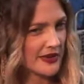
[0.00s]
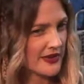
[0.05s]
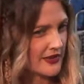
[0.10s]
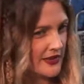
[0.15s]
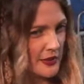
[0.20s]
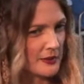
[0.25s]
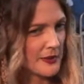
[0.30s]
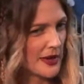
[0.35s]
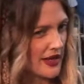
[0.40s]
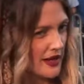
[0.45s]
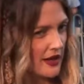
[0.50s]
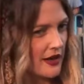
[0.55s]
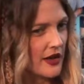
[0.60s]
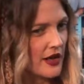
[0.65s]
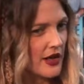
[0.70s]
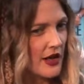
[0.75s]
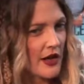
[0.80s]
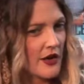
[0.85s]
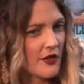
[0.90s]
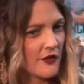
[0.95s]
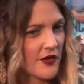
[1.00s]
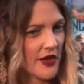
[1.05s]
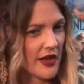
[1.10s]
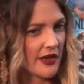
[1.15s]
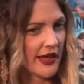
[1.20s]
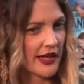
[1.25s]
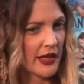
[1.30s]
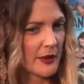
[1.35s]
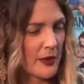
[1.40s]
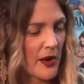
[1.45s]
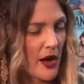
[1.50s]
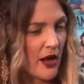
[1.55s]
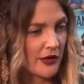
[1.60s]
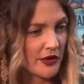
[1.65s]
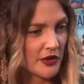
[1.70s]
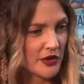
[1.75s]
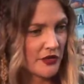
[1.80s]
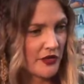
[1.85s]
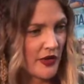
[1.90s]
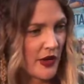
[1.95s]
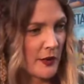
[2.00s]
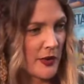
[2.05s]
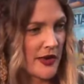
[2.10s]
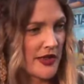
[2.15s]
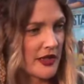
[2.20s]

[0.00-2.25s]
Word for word: but still made it feel like a polished film.